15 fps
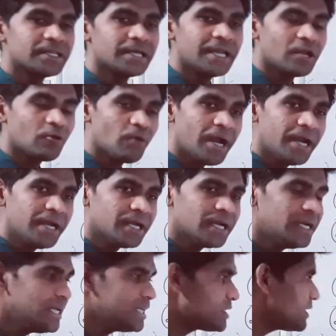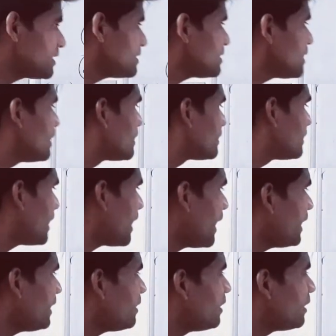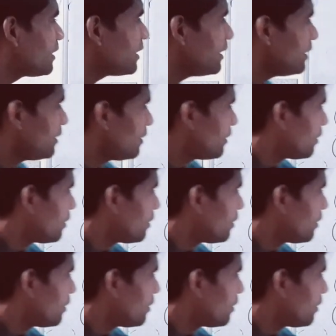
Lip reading: the required conditions? That the